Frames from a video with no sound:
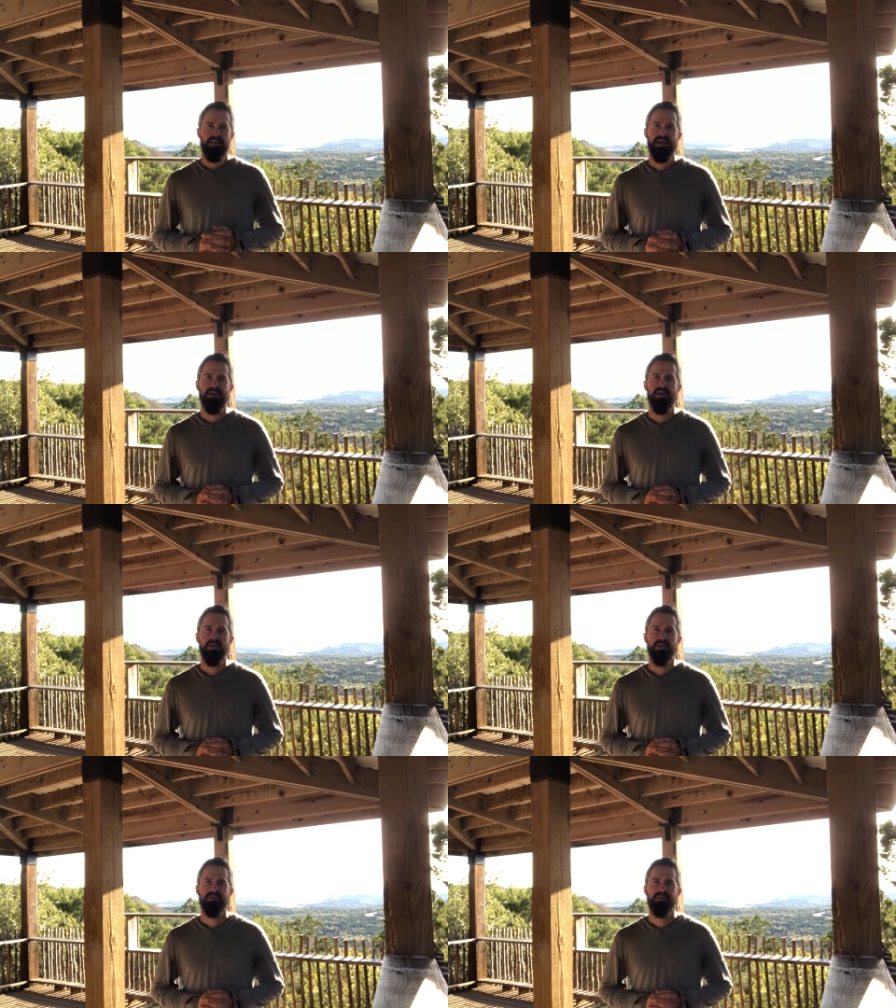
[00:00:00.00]
Hey
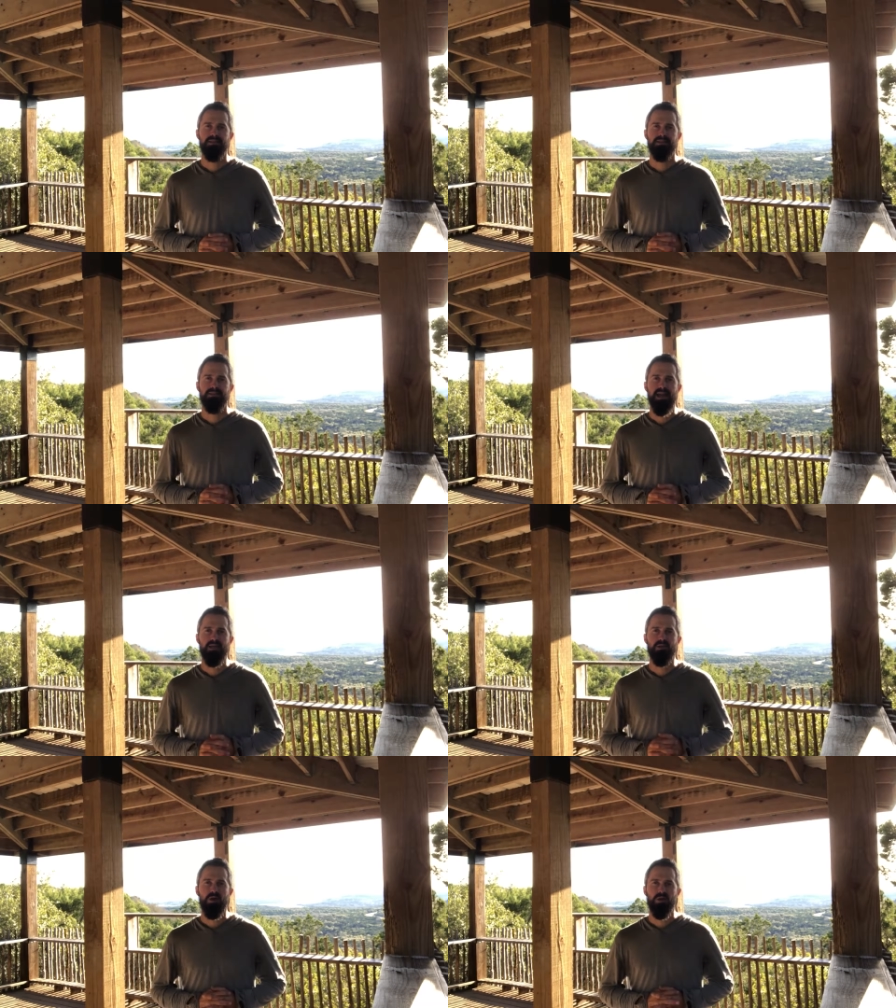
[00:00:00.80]
y'all, this is
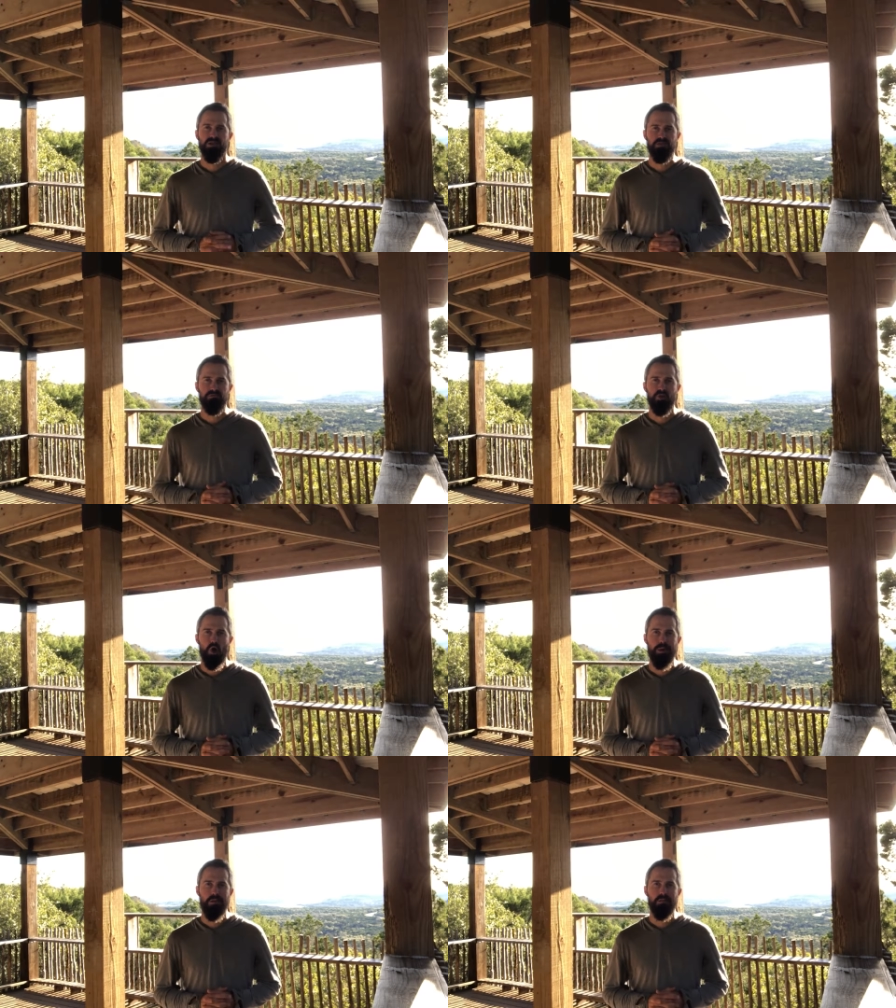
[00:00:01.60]
Daniel Larson,
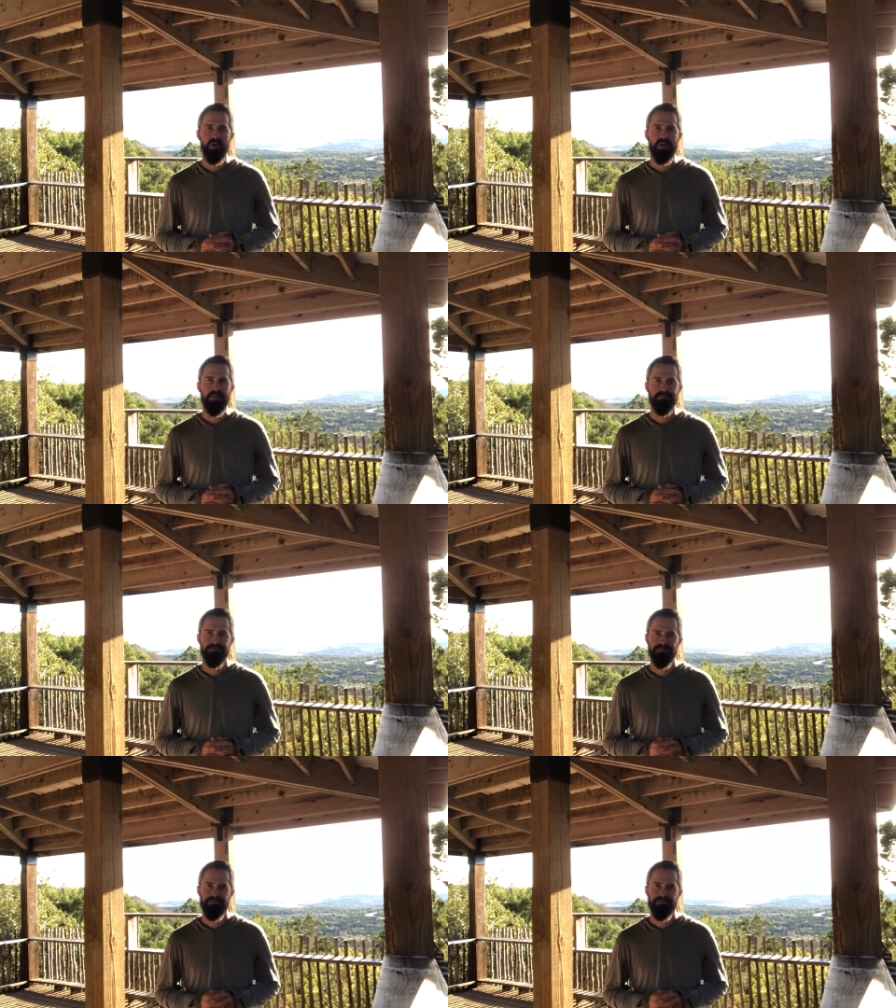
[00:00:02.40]
Grow Mail Marketing.